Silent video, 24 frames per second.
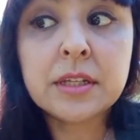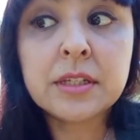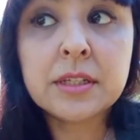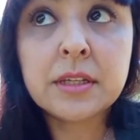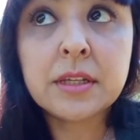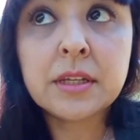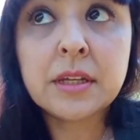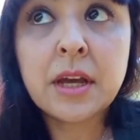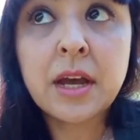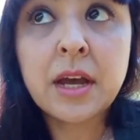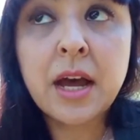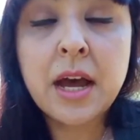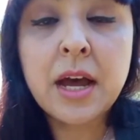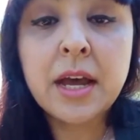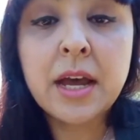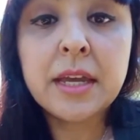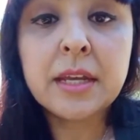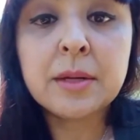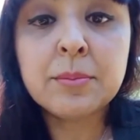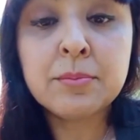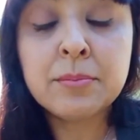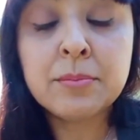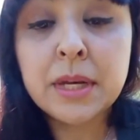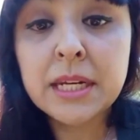
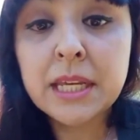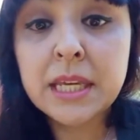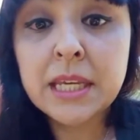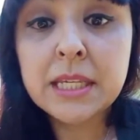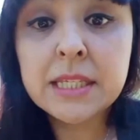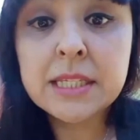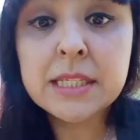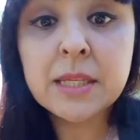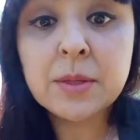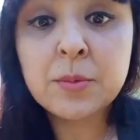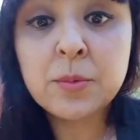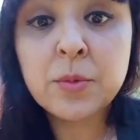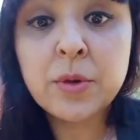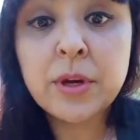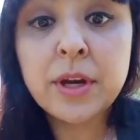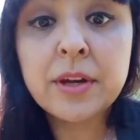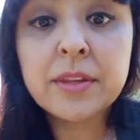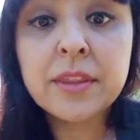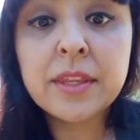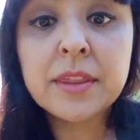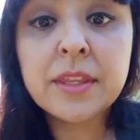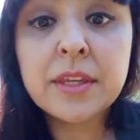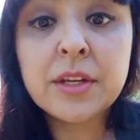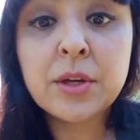hide money somewhere
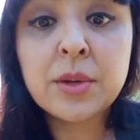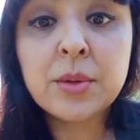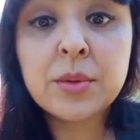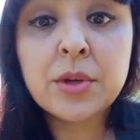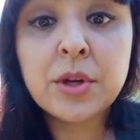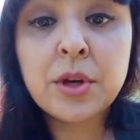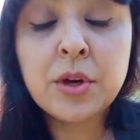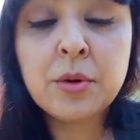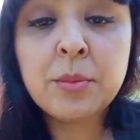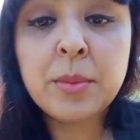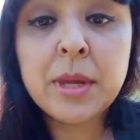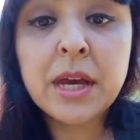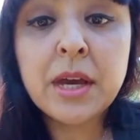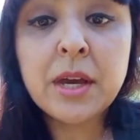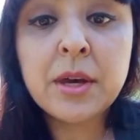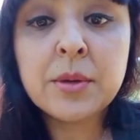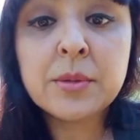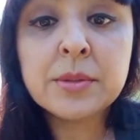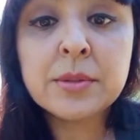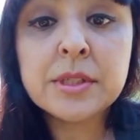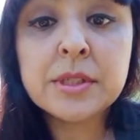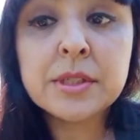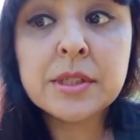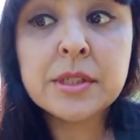that they don't know
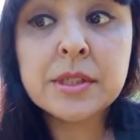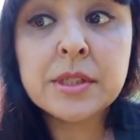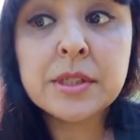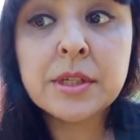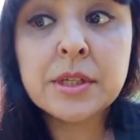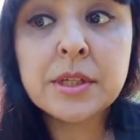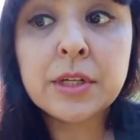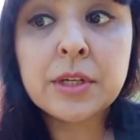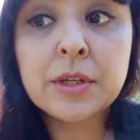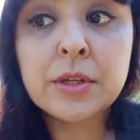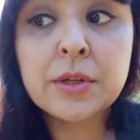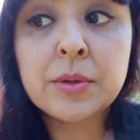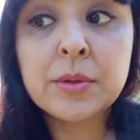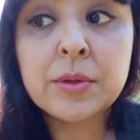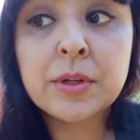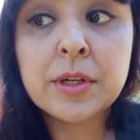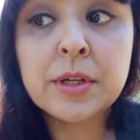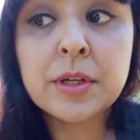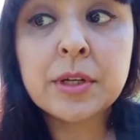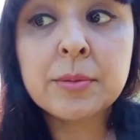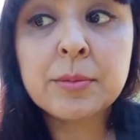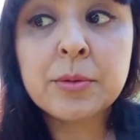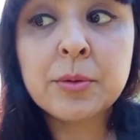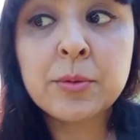about,
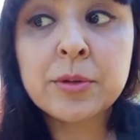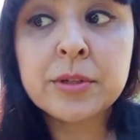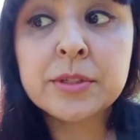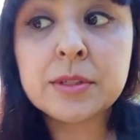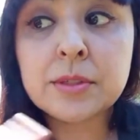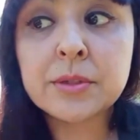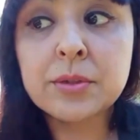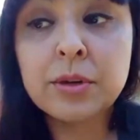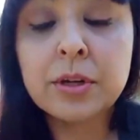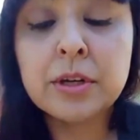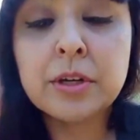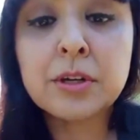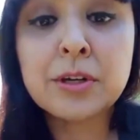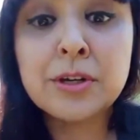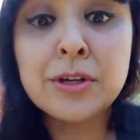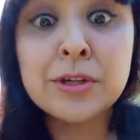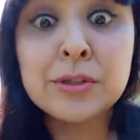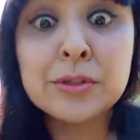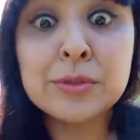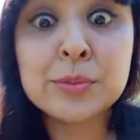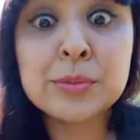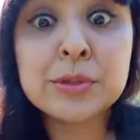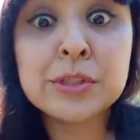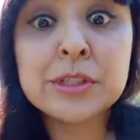of course the credit
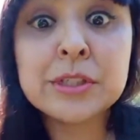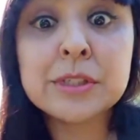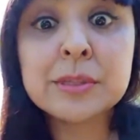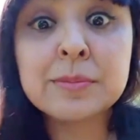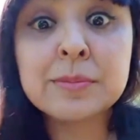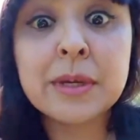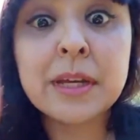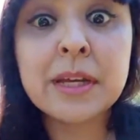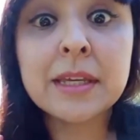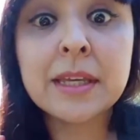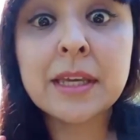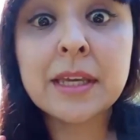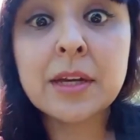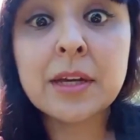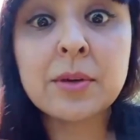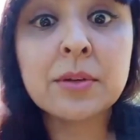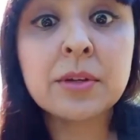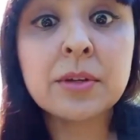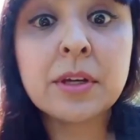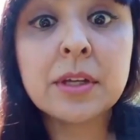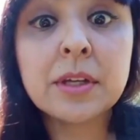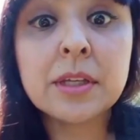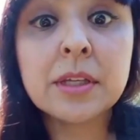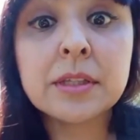cards were just my account,
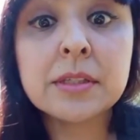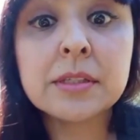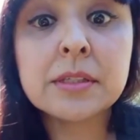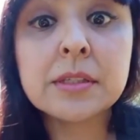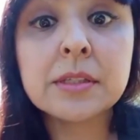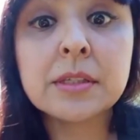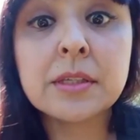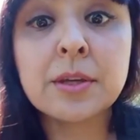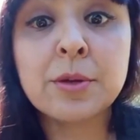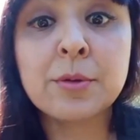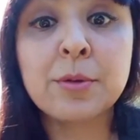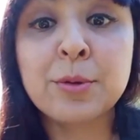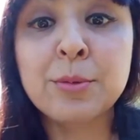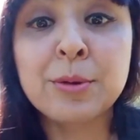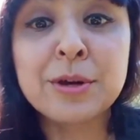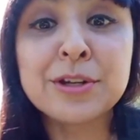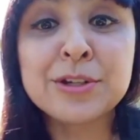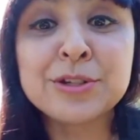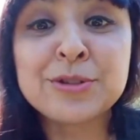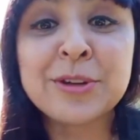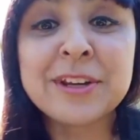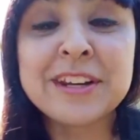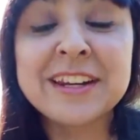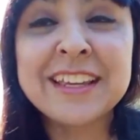not his. We
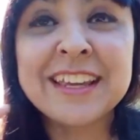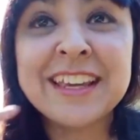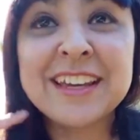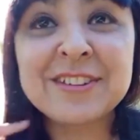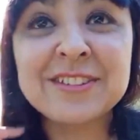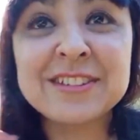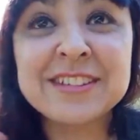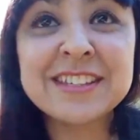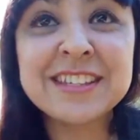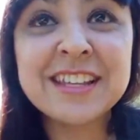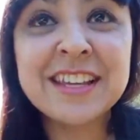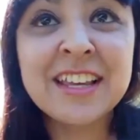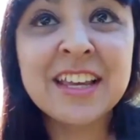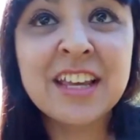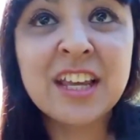weren't joint accounts.